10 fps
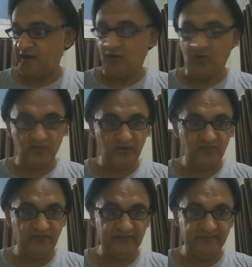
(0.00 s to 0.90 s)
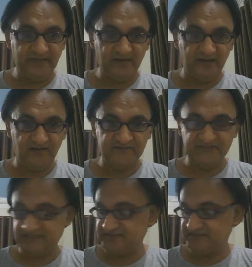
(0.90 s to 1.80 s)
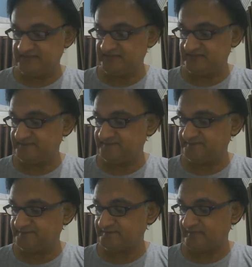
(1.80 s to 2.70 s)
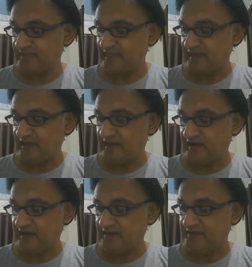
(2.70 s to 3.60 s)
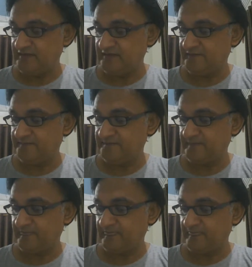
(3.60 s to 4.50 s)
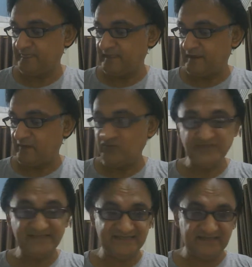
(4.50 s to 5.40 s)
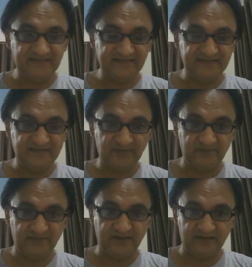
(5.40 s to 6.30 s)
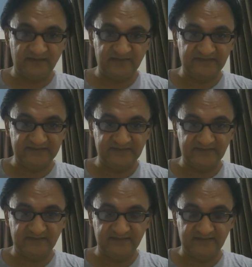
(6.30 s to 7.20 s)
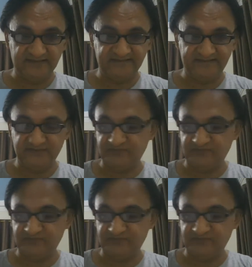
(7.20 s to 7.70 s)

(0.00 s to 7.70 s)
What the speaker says: overall feedback of the teachers, and which standards were part of this test.